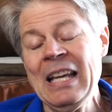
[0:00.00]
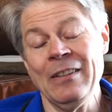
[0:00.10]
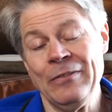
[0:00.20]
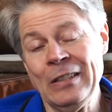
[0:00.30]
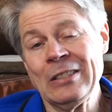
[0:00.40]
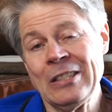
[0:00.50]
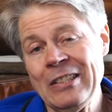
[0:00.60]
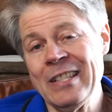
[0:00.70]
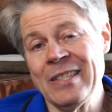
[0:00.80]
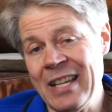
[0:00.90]
a filter
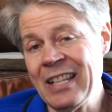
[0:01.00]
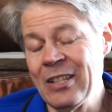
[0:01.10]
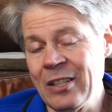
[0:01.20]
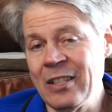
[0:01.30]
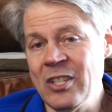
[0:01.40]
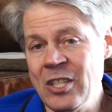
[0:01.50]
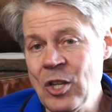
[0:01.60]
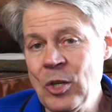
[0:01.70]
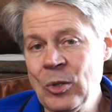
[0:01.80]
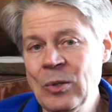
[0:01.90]
is technology
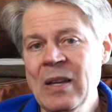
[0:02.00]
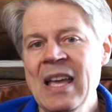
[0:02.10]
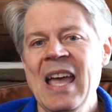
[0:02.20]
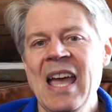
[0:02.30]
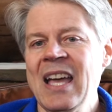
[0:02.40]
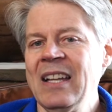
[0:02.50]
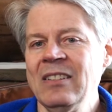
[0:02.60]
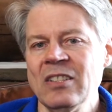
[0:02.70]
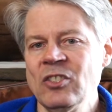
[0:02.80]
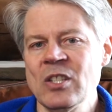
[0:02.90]
too
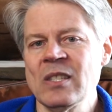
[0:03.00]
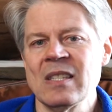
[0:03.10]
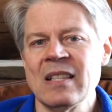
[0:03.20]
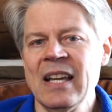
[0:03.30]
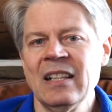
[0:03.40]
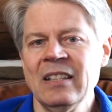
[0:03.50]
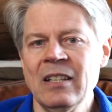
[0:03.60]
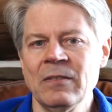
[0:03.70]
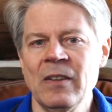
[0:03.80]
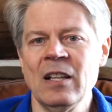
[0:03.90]
and just as likely
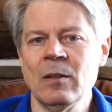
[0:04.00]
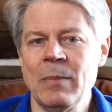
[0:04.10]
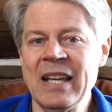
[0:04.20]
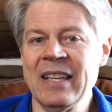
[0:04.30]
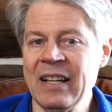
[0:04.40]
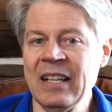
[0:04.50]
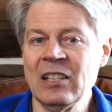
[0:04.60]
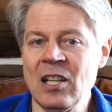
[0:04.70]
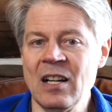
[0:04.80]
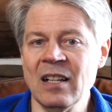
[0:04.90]
to fail by getting
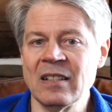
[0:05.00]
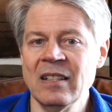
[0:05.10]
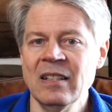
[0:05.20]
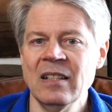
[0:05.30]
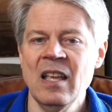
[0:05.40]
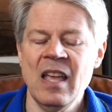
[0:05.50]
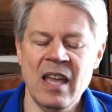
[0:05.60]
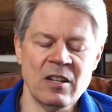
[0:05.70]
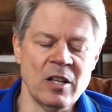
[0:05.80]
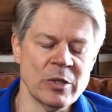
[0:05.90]
clogged.
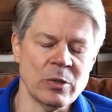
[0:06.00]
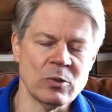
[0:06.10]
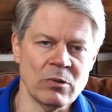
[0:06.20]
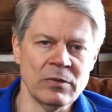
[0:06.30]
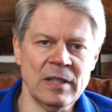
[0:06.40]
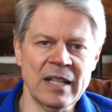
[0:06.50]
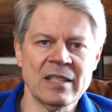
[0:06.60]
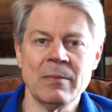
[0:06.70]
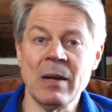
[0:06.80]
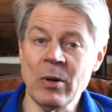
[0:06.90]
And also to reflect
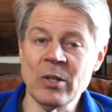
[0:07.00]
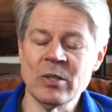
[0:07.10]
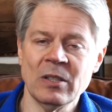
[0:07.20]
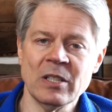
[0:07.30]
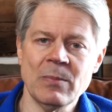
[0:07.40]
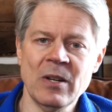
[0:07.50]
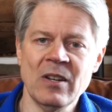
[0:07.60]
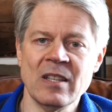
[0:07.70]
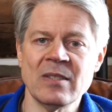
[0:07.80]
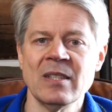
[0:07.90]
on my personal
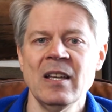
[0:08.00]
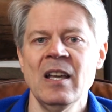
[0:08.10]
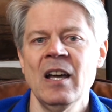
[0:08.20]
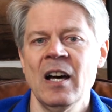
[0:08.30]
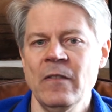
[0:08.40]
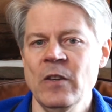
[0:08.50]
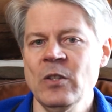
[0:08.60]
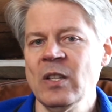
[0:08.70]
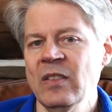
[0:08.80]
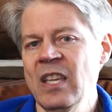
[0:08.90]
experience of
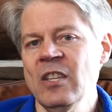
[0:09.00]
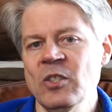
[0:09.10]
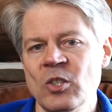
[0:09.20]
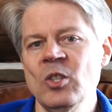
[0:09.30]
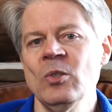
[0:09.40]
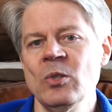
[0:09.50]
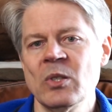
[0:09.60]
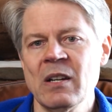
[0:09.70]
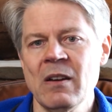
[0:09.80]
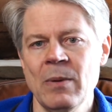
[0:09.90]
using these 2
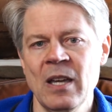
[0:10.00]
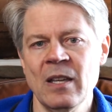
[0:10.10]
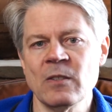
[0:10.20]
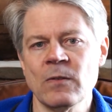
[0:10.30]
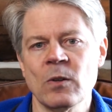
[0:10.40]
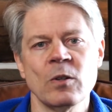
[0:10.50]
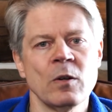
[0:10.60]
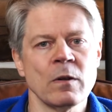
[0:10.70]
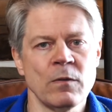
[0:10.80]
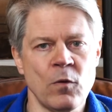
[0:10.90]
SteriPENs for
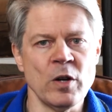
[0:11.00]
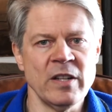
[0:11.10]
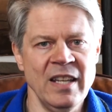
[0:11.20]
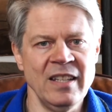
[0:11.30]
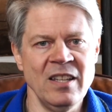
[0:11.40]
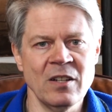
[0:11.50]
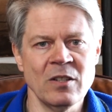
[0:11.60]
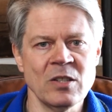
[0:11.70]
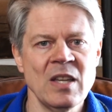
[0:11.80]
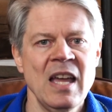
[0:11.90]
over 14
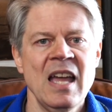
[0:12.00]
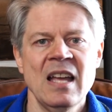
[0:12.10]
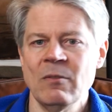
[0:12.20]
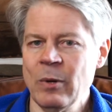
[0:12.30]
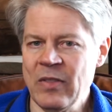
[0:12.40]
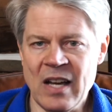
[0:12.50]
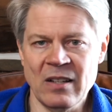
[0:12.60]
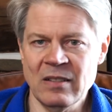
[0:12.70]
years without